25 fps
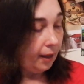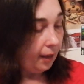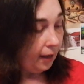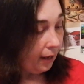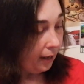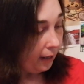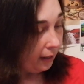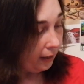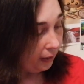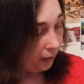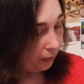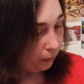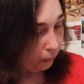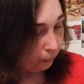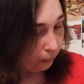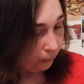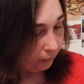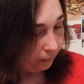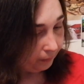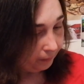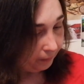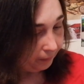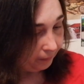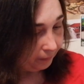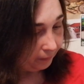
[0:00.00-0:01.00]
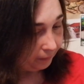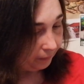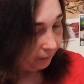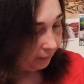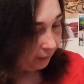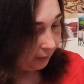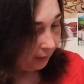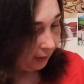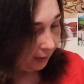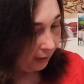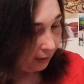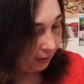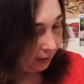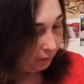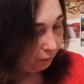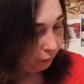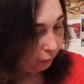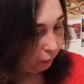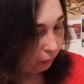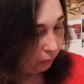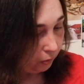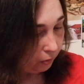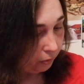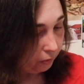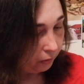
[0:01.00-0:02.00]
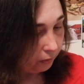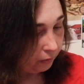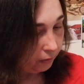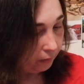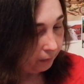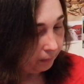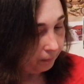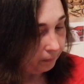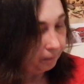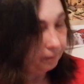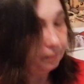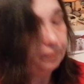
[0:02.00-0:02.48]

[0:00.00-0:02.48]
Anywho, I have ordered